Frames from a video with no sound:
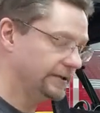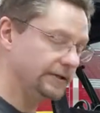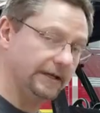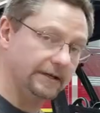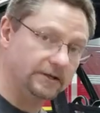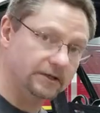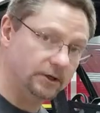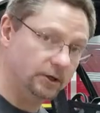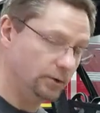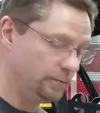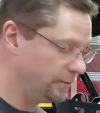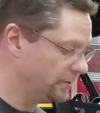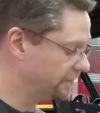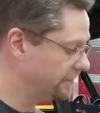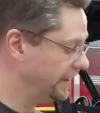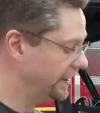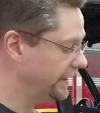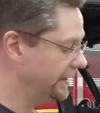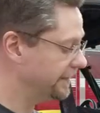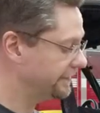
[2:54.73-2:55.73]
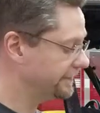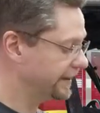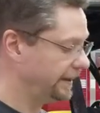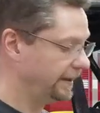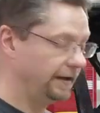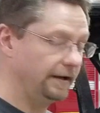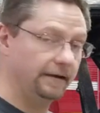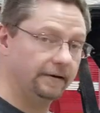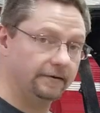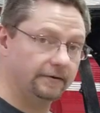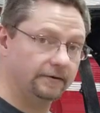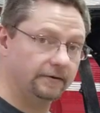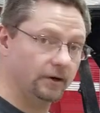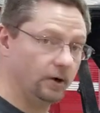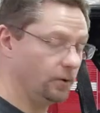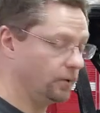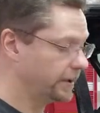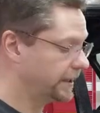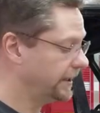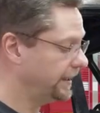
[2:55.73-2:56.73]
So I scoop with my left hand,
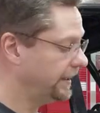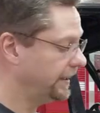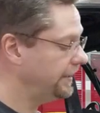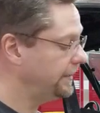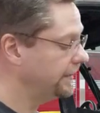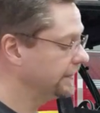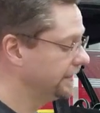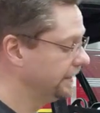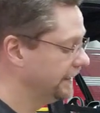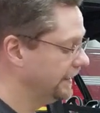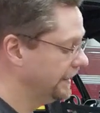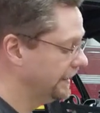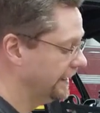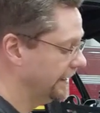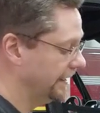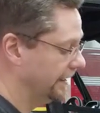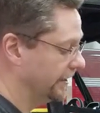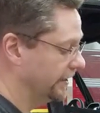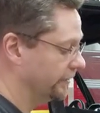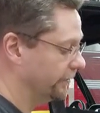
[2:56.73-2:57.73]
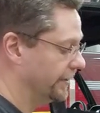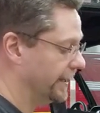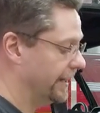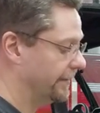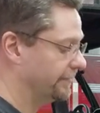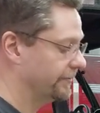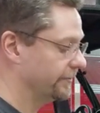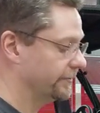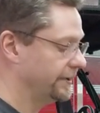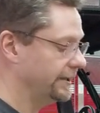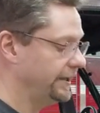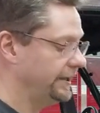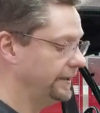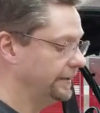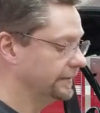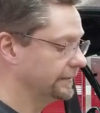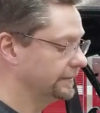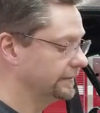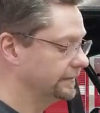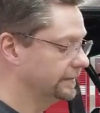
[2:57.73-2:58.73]
okay, wrap 3,
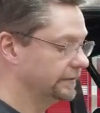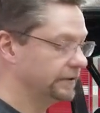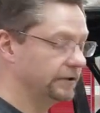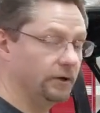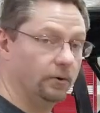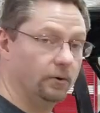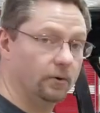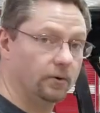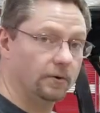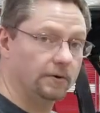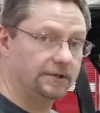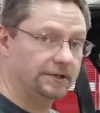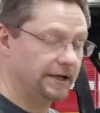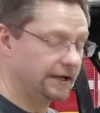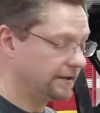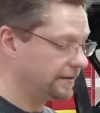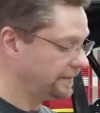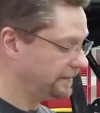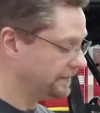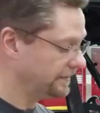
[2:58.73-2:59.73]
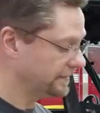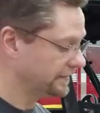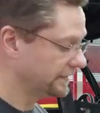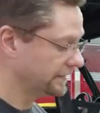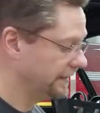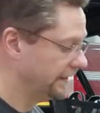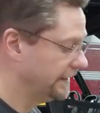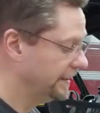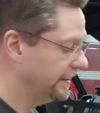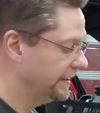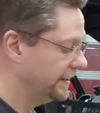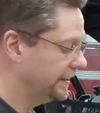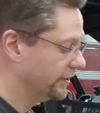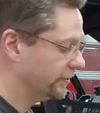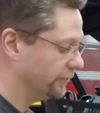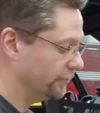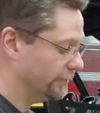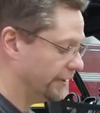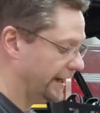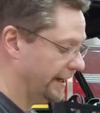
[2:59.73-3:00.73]
go horizontal,
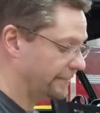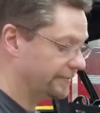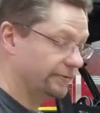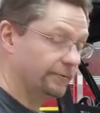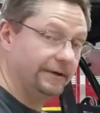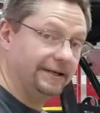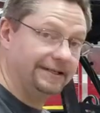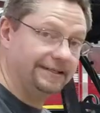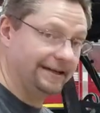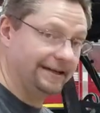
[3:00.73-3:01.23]
wrap 3